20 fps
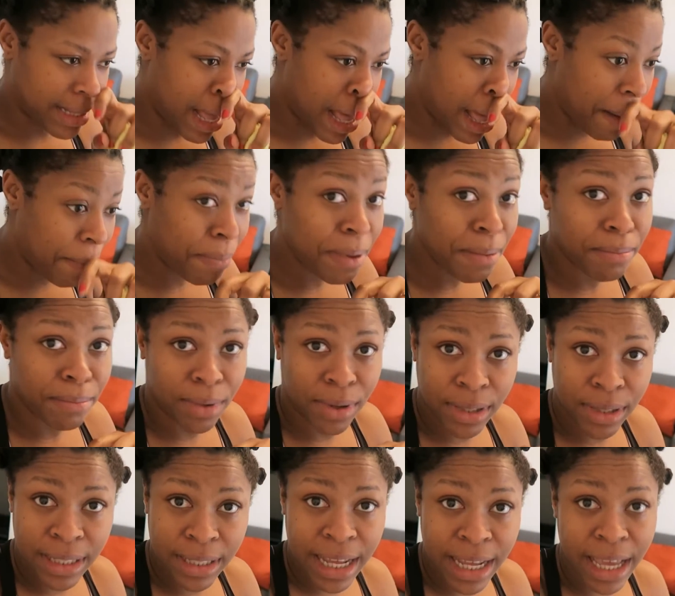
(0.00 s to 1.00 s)
happy
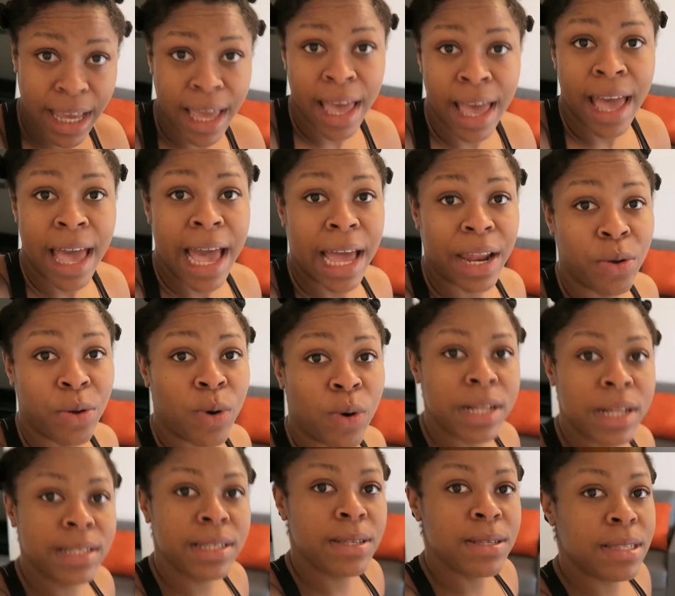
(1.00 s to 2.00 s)
monday and
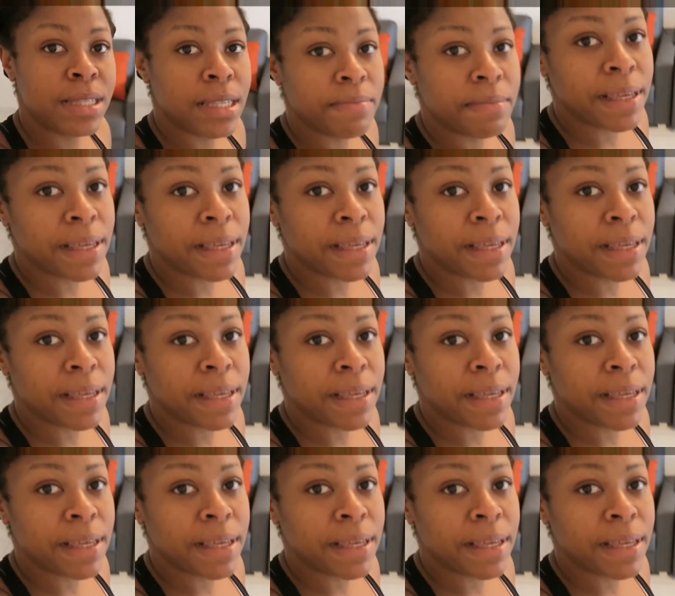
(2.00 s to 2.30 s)
once you see